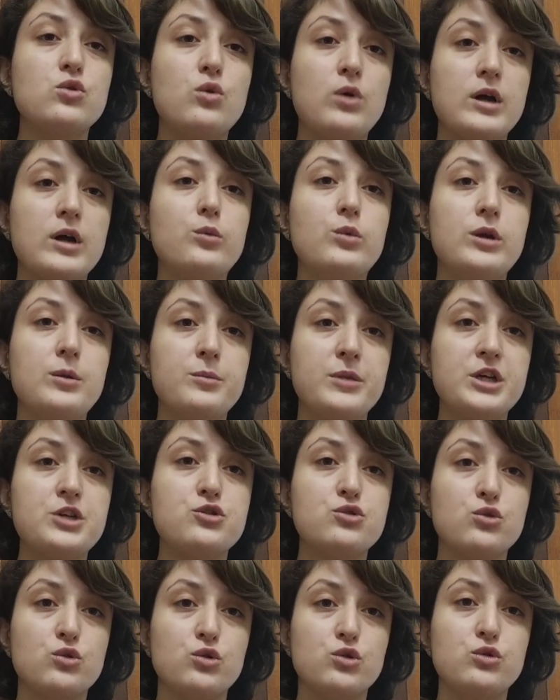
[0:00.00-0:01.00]
no, I will make
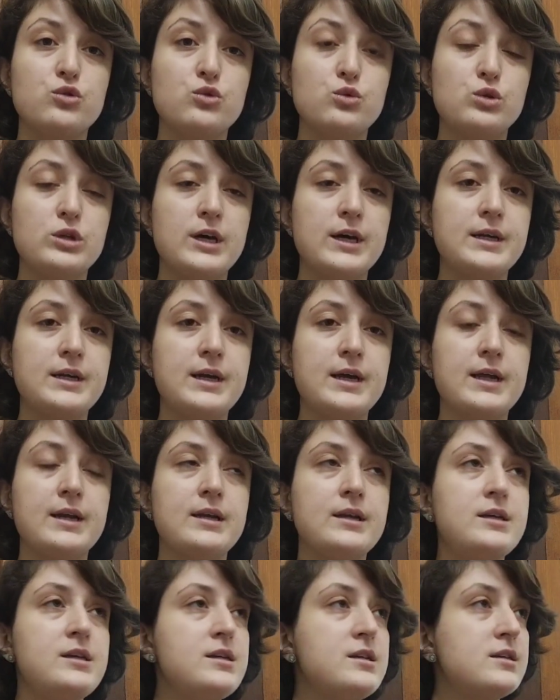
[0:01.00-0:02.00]
sure to do that.
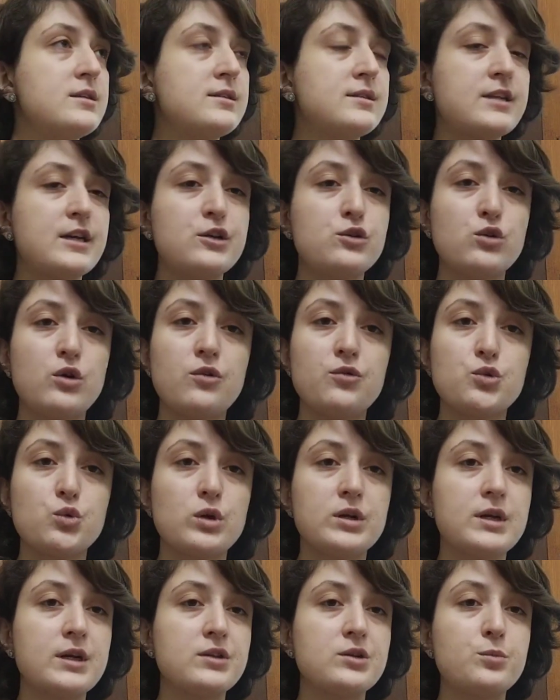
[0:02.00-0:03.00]
And he is sent off to
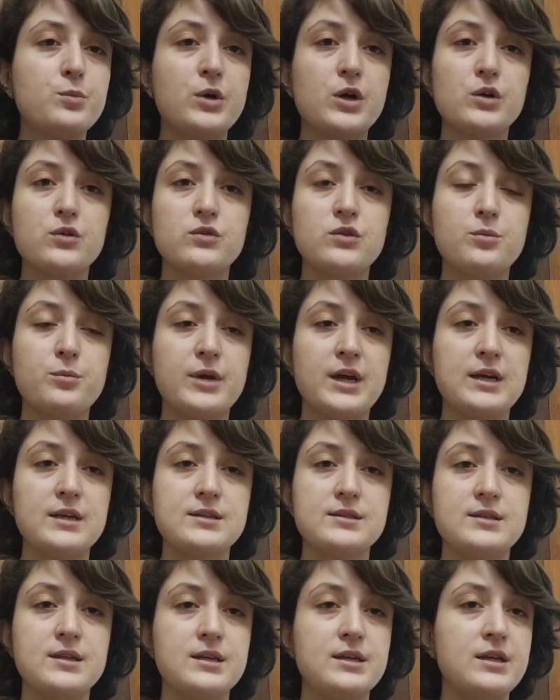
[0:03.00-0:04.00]
another part of the
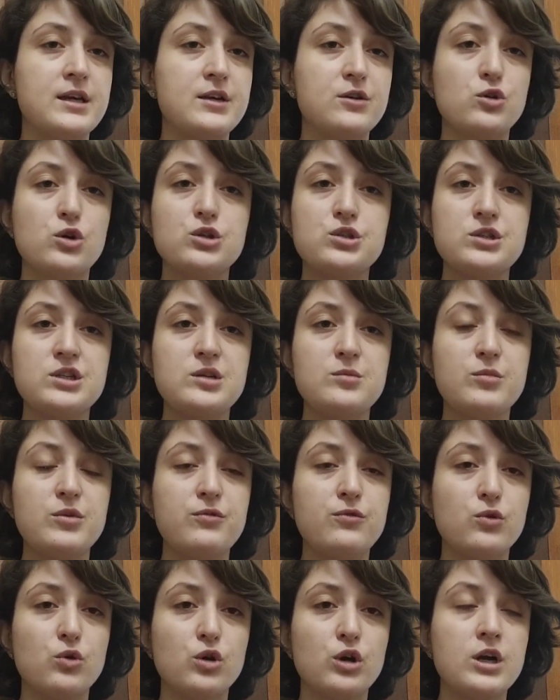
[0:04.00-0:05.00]
palace that he had not seen
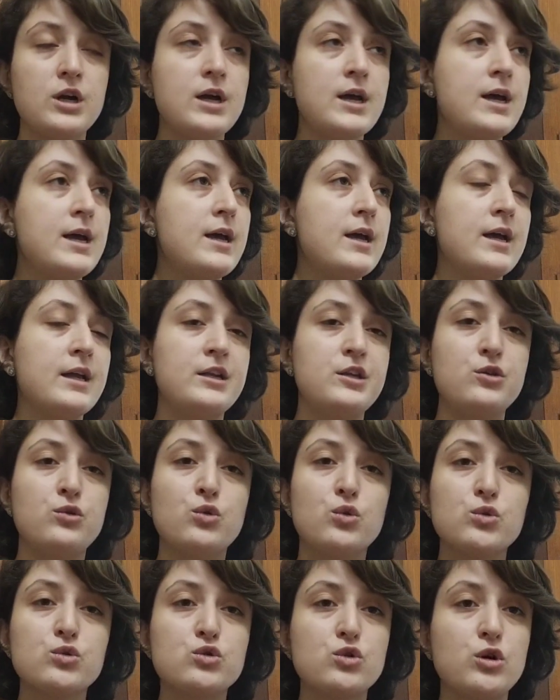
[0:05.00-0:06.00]
before. And he
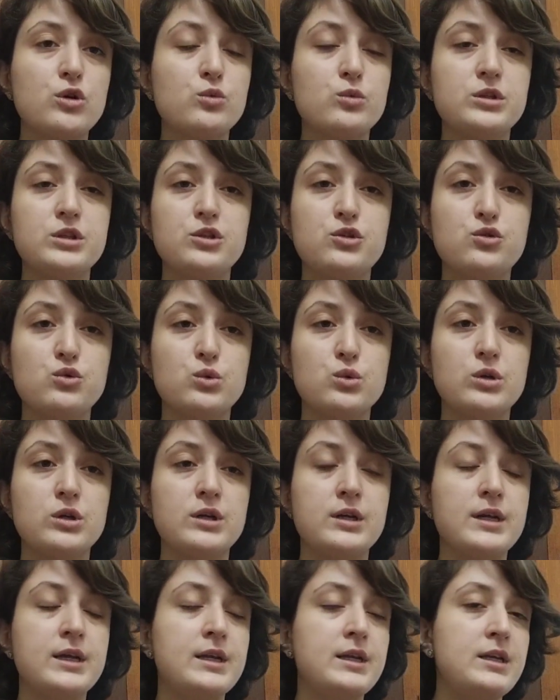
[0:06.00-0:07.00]
goes on with the tour,
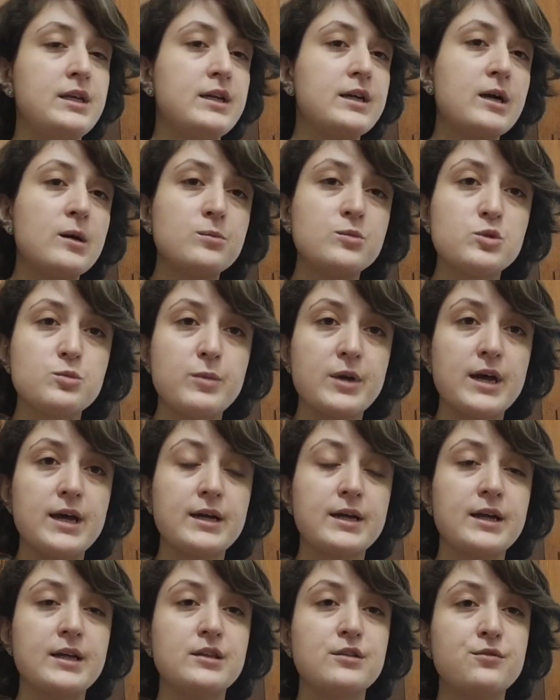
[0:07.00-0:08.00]
and he comes
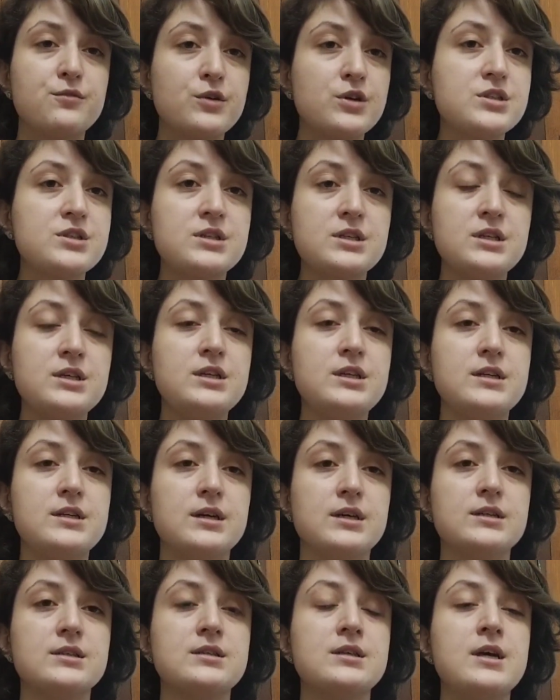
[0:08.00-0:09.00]
back. And the first thing he
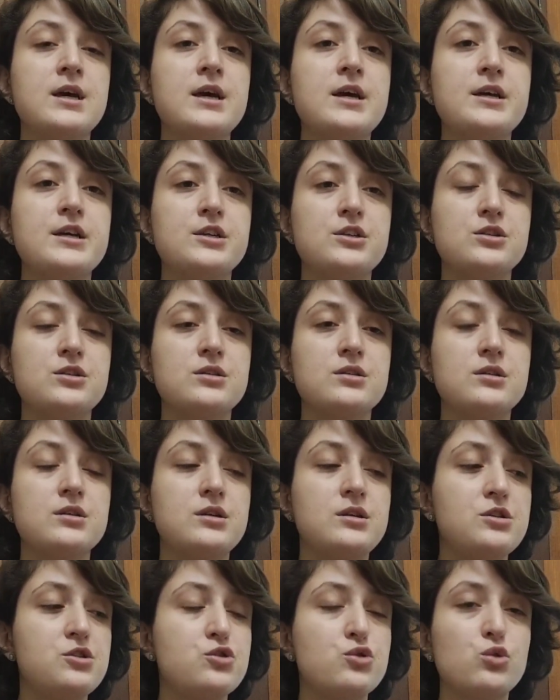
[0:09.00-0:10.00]
does is
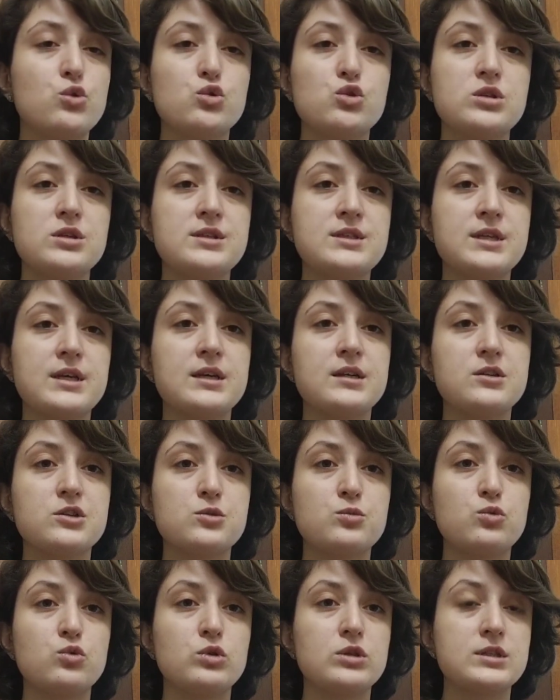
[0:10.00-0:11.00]
he shows the saint the
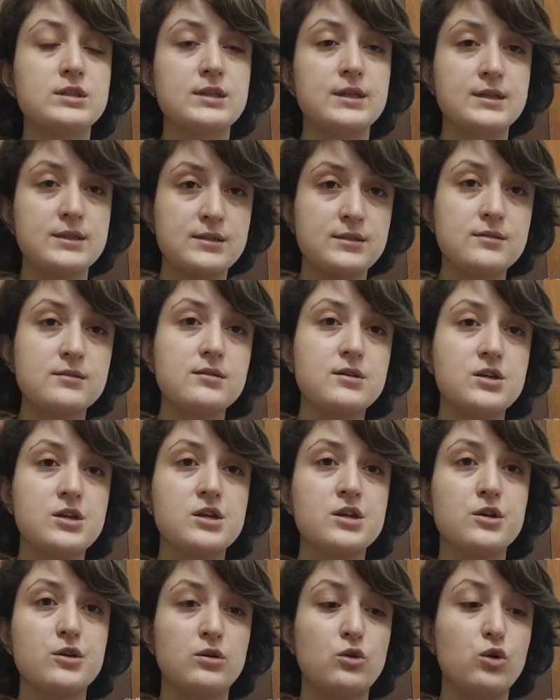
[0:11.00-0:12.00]
spoon and says,
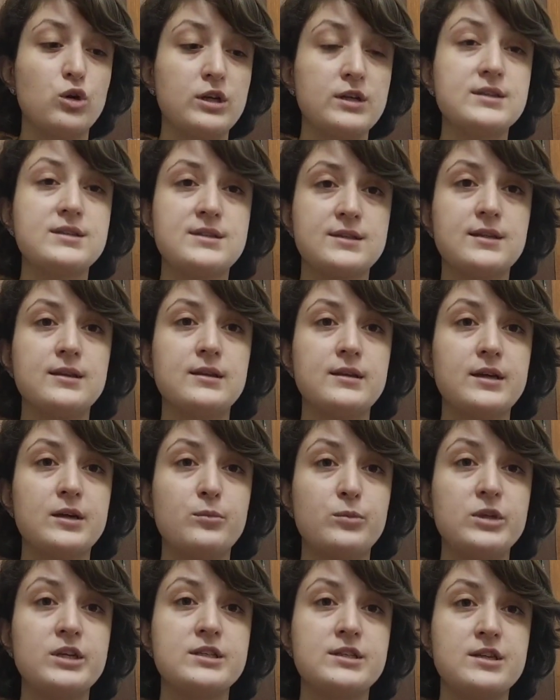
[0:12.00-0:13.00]
here, the oil is still there.
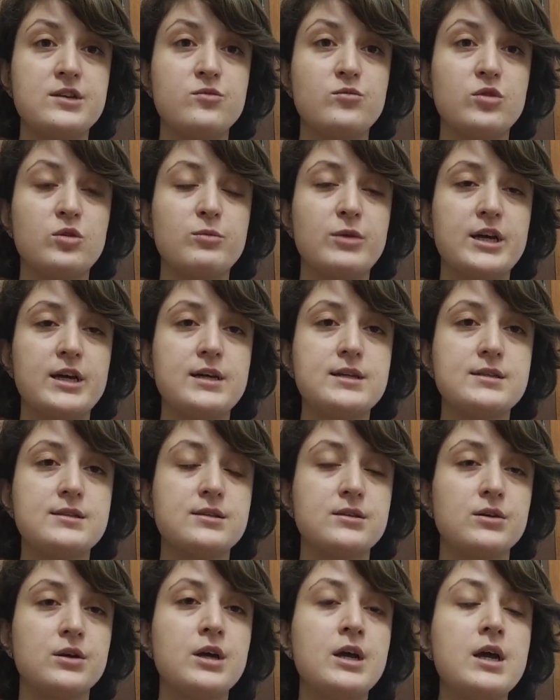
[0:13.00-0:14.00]
Please give me my
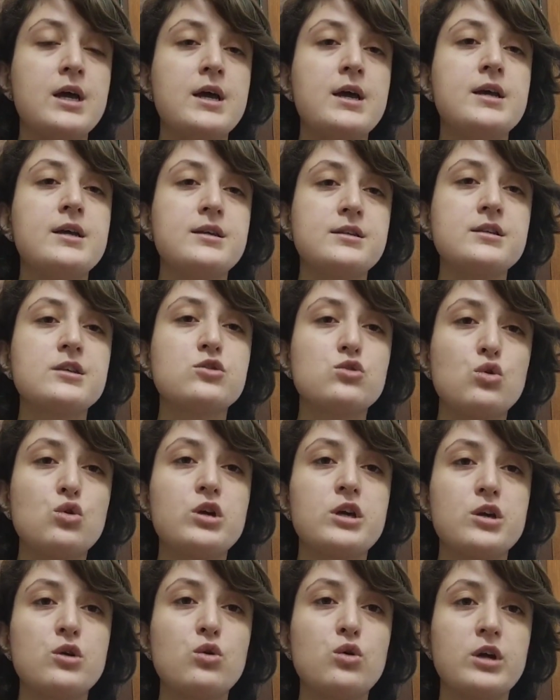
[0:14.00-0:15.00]
answer. He says,
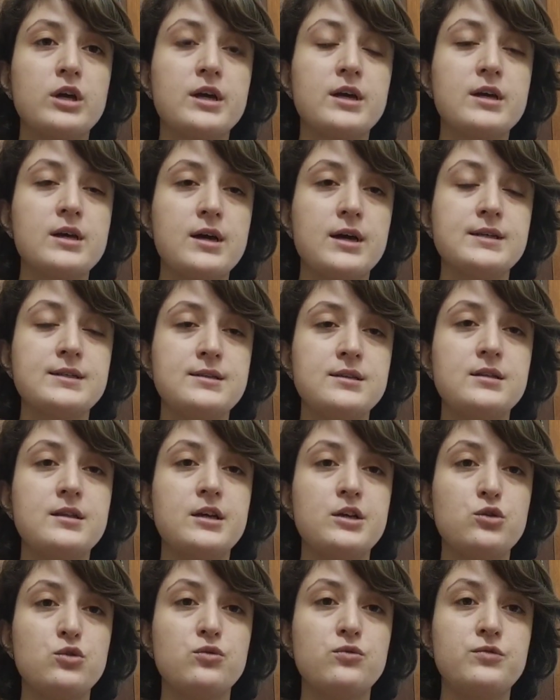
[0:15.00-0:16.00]
okay, okay, I see
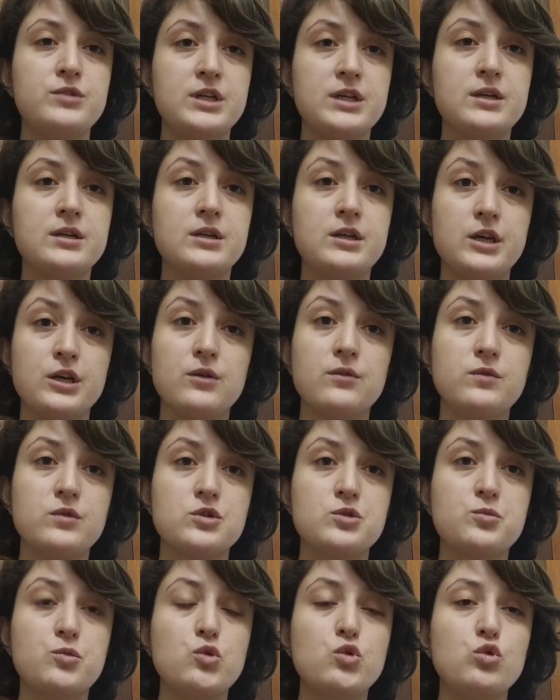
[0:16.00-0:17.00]
that you've taken care of the
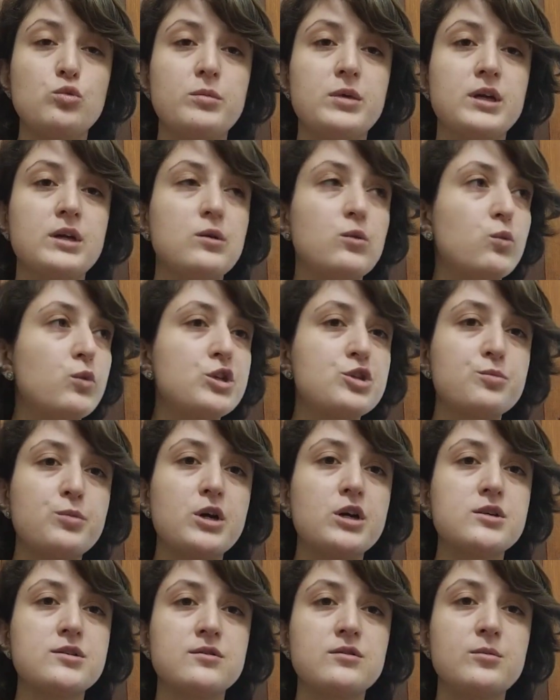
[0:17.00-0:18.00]
spoon, but which
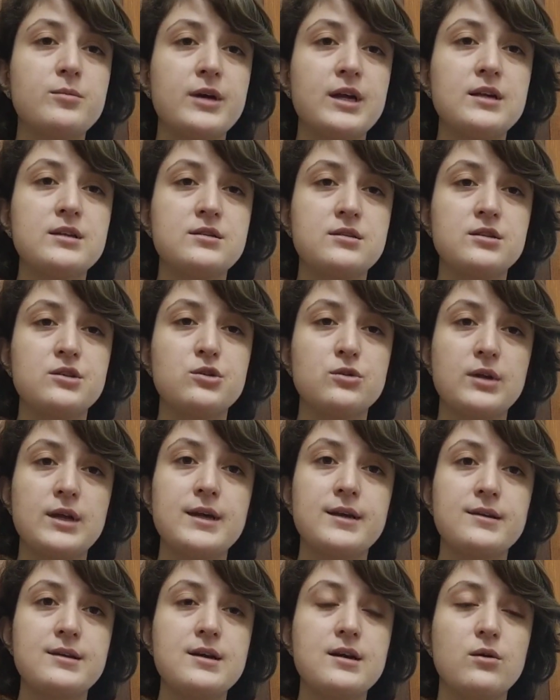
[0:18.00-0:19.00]
parts of the palace did you
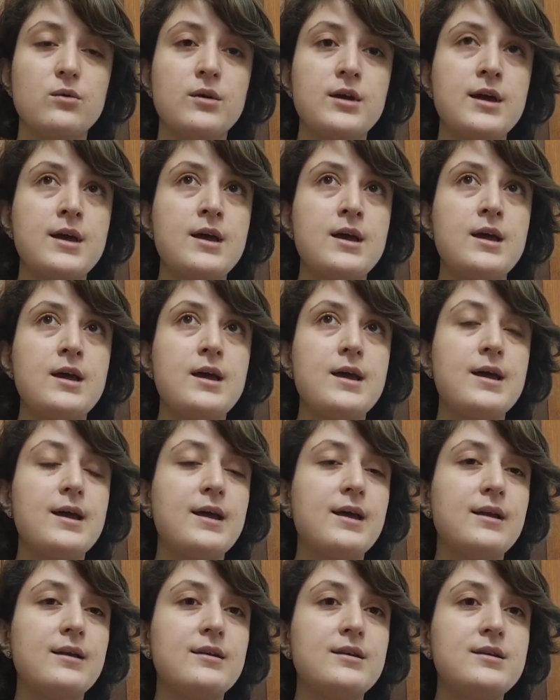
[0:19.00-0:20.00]
like now?
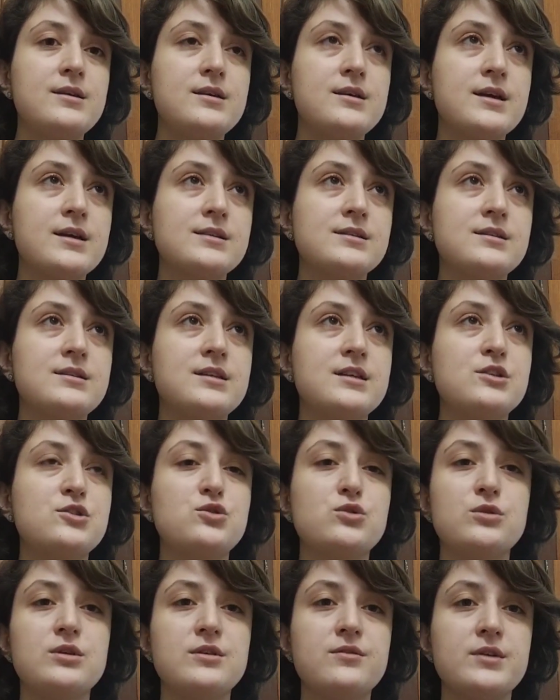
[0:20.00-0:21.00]
And he hesitates
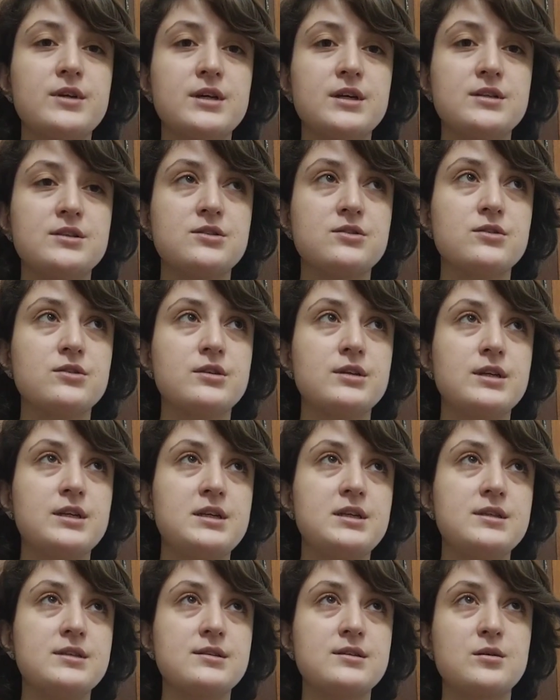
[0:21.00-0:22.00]
to give an answer, and
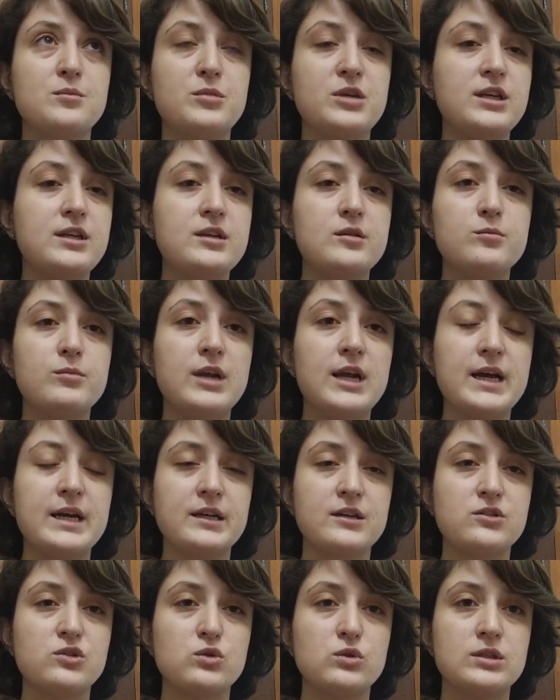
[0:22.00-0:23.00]
he's completely
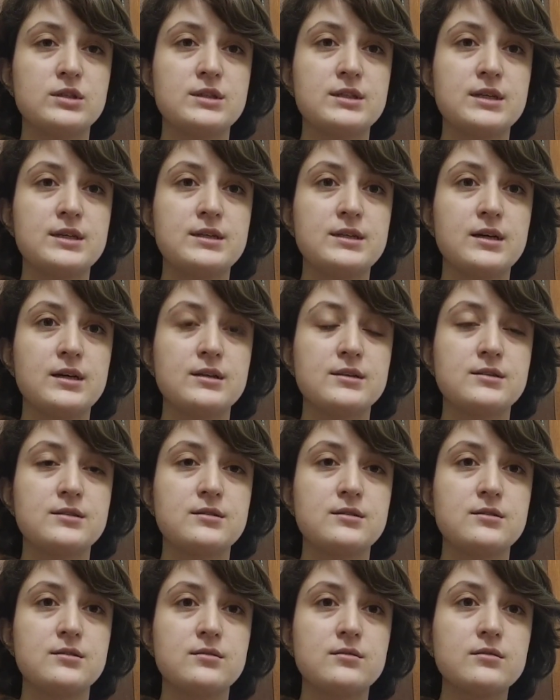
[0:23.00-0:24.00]
blank. So the saint
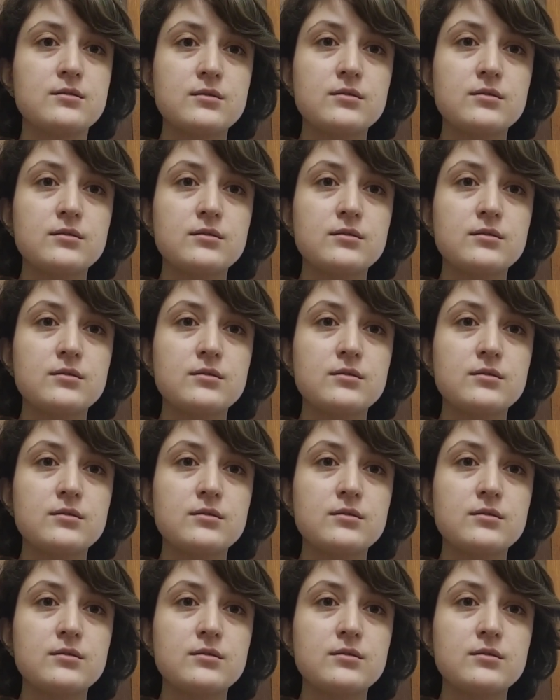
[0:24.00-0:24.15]
asked,